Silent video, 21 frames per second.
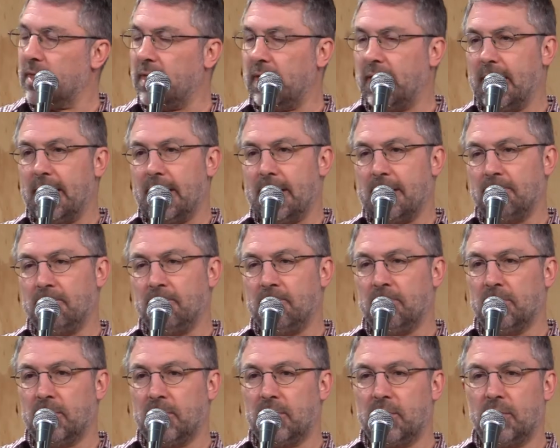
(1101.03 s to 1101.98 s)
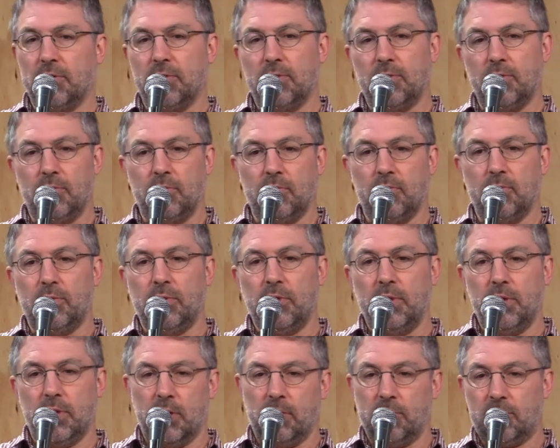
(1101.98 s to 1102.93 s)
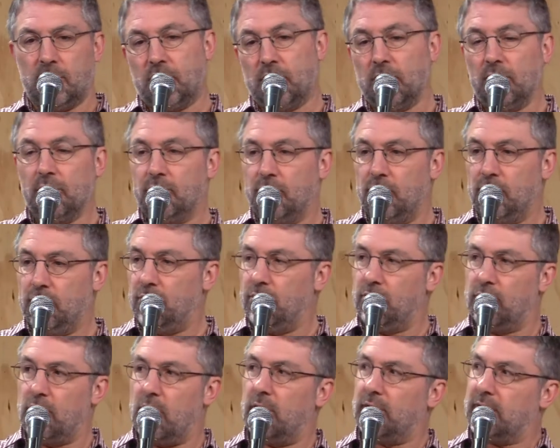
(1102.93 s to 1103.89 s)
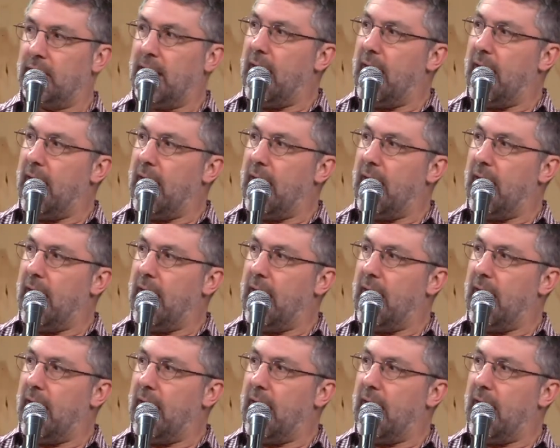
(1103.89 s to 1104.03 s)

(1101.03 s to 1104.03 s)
to, children who grow to